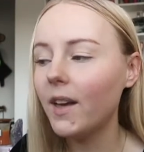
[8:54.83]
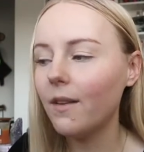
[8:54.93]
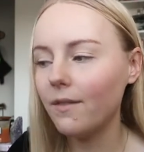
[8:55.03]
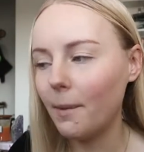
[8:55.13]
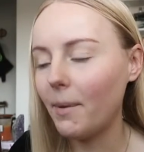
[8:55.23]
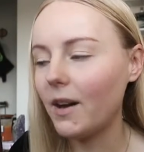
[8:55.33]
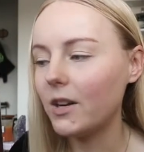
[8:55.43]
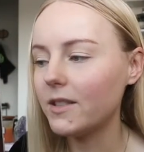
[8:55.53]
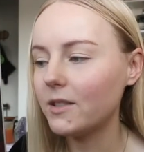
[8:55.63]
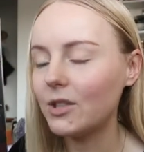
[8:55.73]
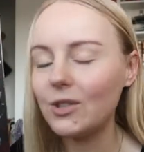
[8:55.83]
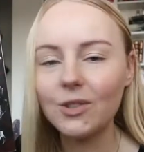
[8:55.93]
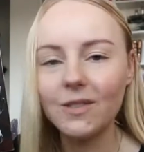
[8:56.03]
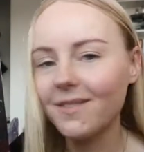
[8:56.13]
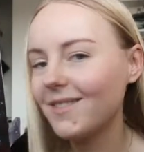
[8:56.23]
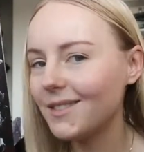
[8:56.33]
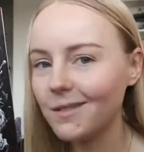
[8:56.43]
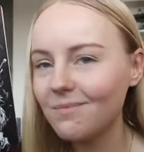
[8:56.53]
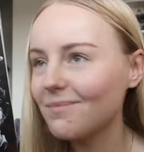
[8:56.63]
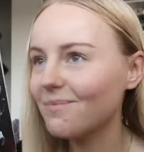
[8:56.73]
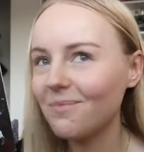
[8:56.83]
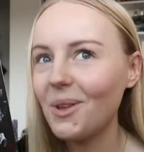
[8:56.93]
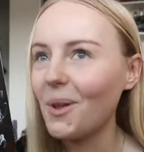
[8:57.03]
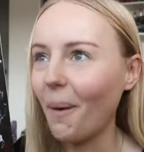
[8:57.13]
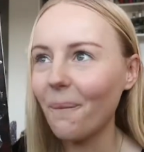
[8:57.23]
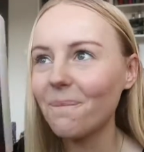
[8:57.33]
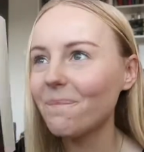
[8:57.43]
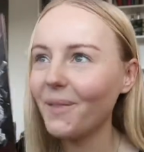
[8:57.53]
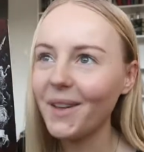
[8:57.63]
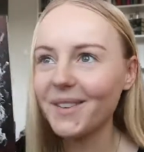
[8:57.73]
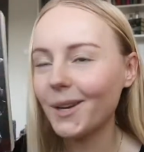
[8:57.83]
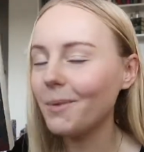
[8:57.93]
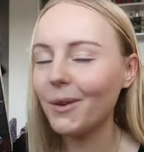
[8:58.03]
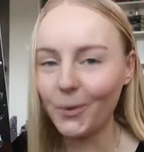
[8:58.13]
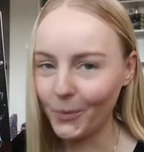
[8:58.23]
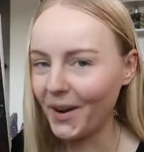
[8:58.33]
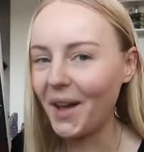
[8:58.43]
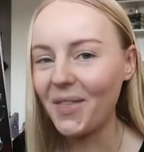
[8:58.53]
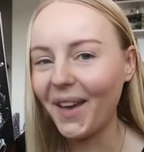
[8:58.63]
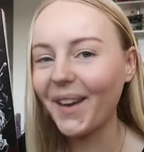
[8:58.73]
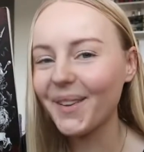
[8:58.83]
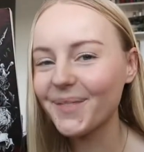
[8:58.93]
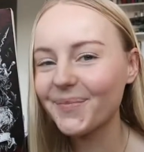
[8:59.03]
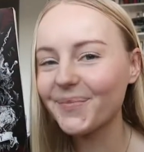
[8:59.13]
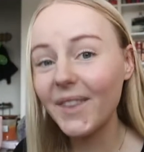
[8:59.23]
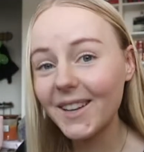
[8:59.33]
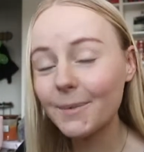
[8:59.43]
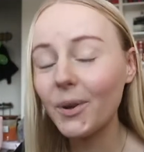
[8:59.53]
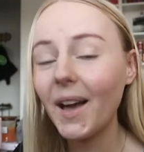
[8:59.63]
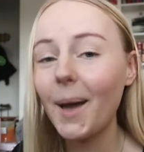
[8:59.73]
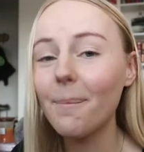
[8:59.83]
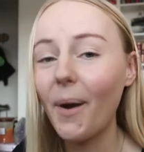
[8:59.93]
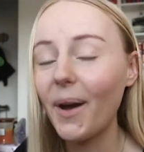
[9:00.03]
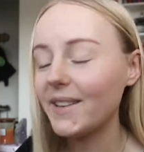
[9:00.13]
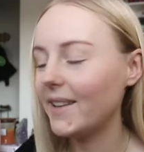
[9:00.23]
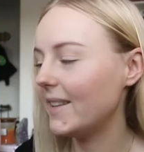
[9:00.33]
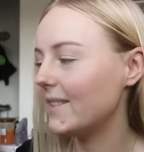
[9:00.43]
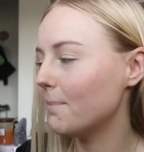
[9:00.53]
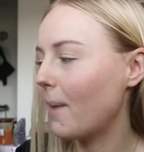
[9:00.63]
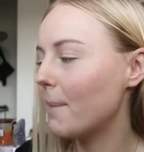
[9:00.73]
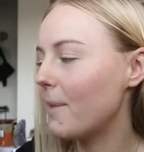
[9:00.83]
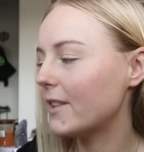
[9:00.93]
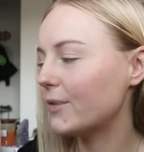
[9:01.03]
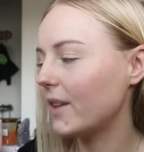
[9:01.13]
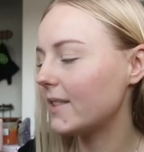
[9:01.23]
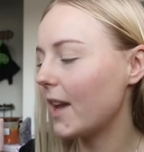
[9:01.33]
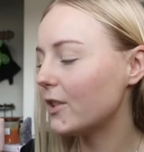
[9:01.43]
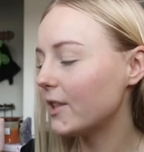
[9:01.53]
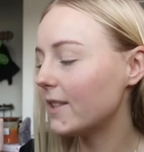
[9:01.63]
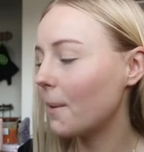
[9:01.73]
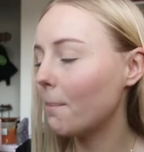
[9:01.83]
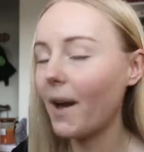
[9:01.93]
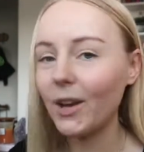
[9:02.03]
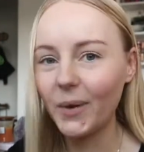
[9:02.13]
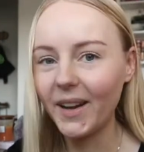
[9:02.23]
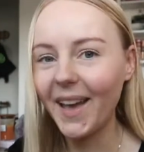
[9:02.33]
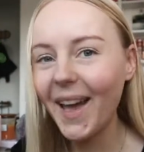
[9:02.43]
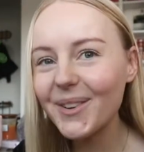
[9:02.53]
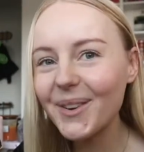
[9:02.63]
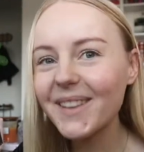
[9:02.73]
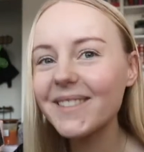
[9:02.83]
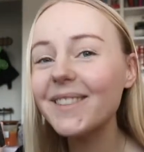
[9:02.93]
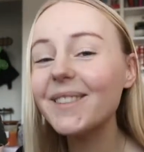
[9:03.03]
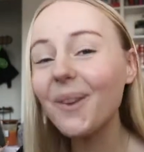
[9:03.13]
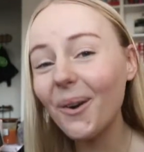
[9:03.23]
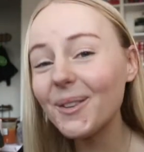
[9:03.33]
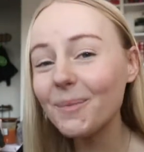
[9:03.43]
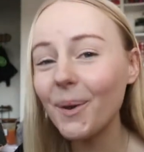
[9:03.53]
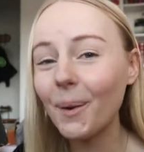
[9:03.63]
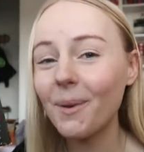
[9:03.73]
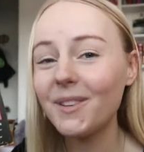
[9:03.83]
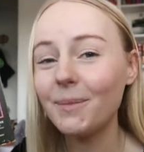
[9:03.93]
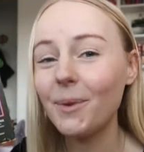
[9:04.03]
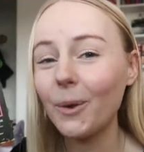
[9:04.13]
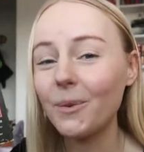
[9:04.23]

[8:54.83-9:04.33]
vampires and just, you know, it's gonna be a good one, I think. The next book I bought is My Best Friend's Exorcism by Grady Hendrix. This has also been on my TBR